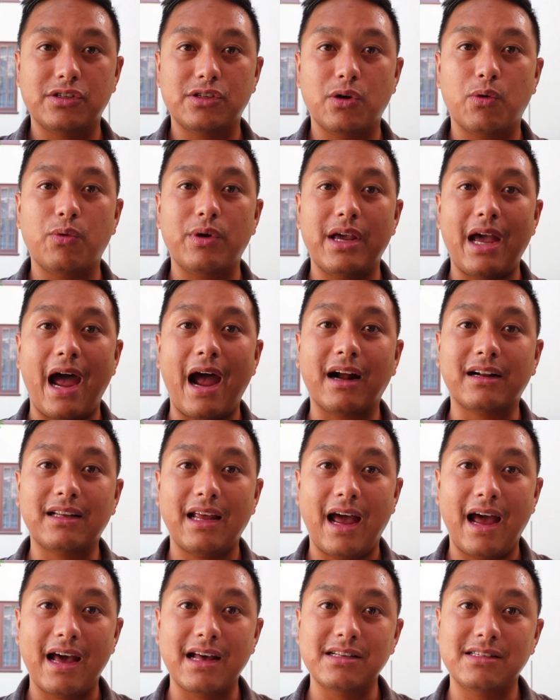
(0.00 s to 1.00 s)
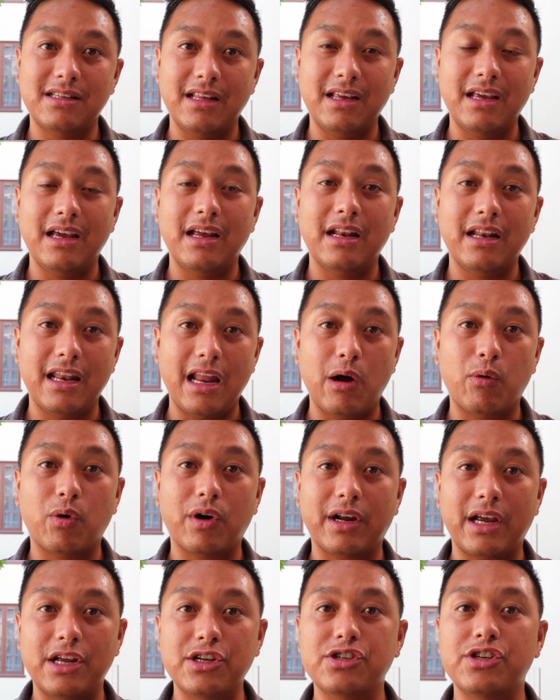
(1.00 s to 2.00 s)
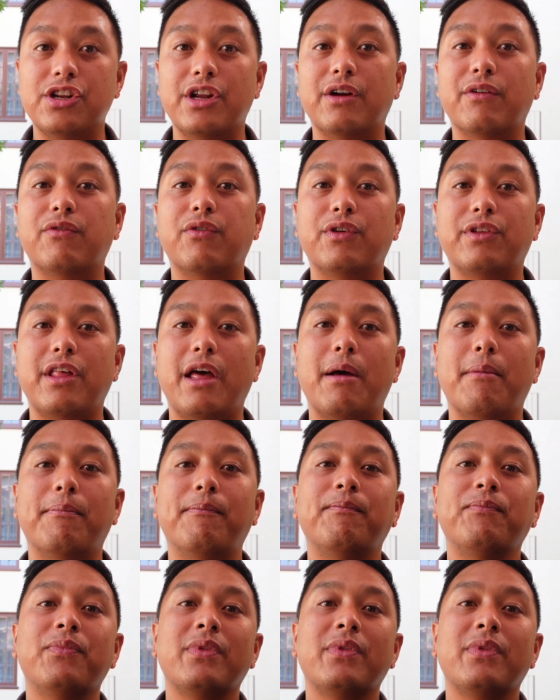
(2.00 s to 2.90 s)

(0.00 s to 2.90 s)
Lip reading: So we act as the network engineer for them